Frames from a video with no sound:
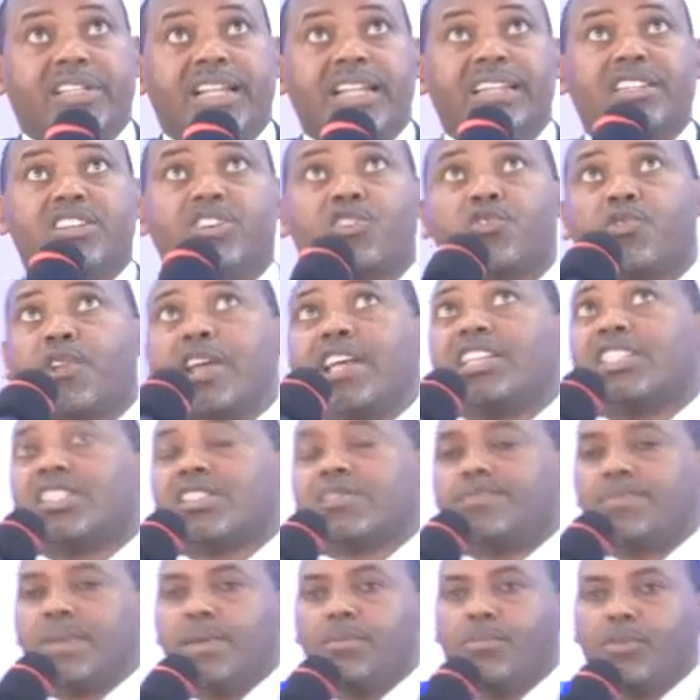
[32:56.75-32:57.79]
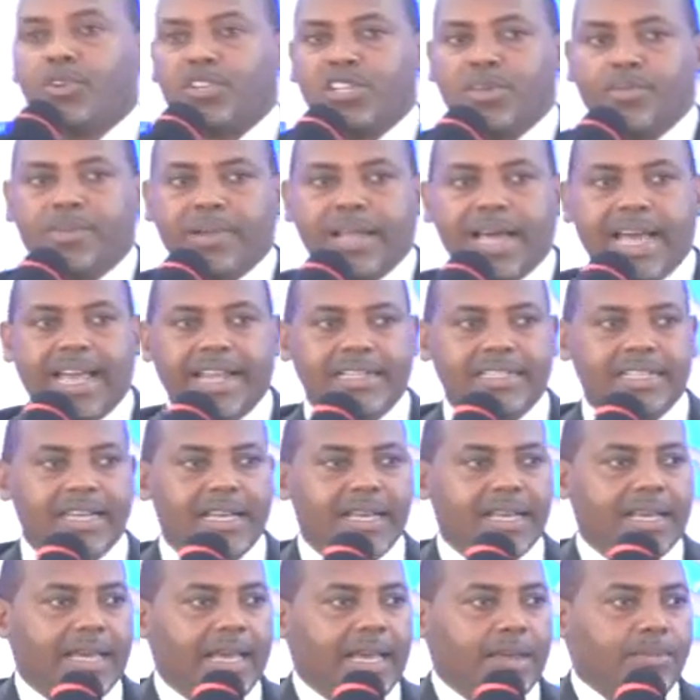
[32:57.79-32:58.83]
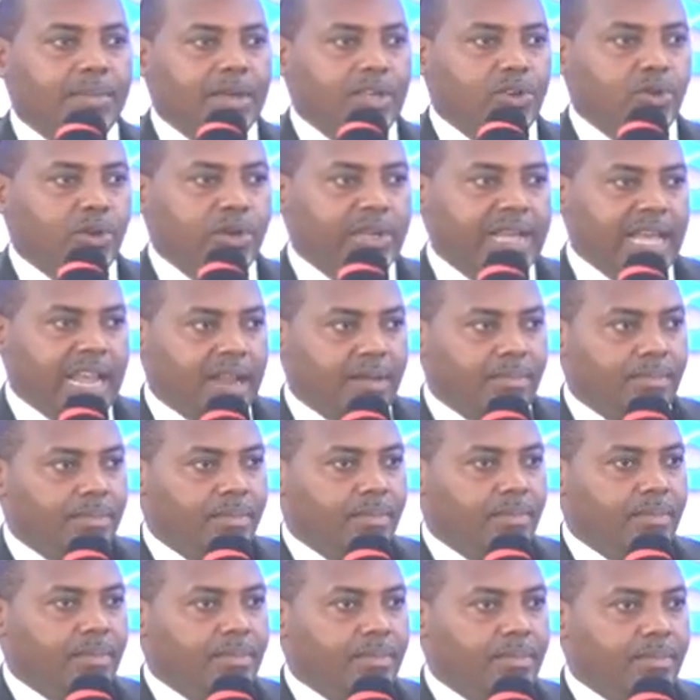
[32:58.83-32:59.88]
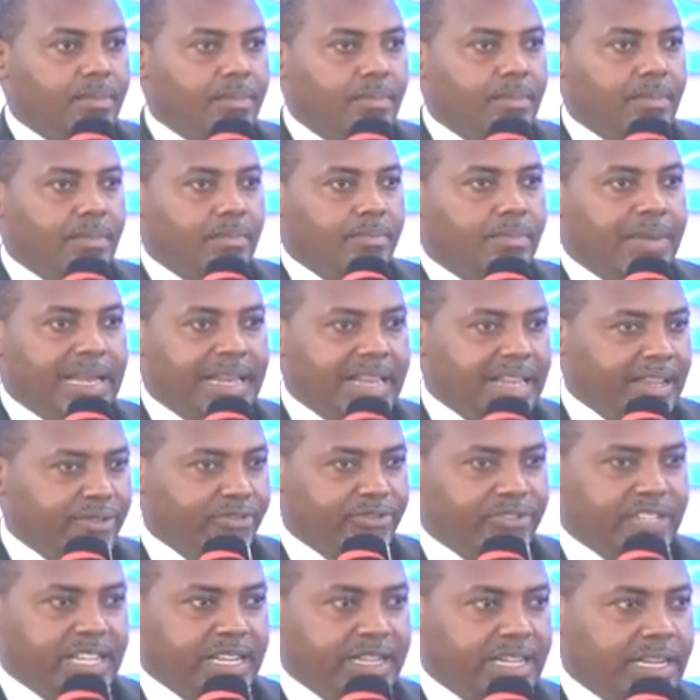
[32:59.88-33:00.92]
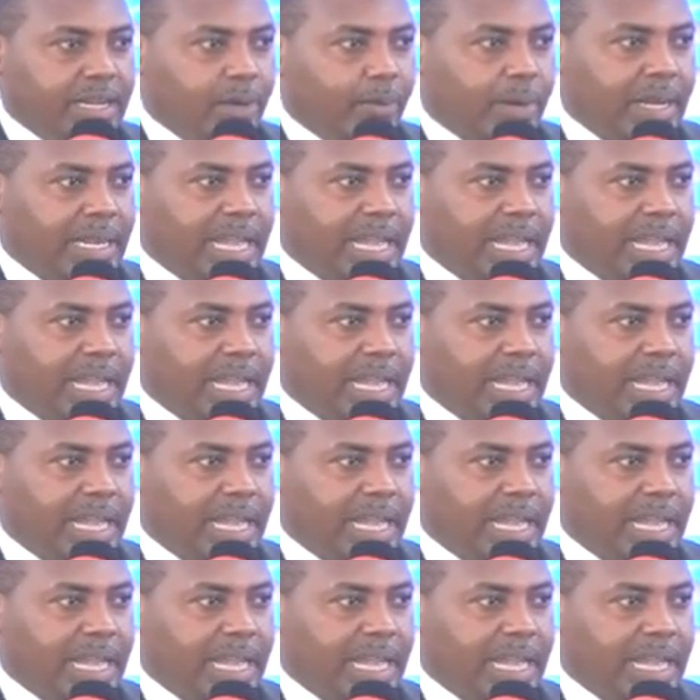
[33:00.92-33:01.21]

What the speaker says: Let grace be multiplied, and may your name be lifted in our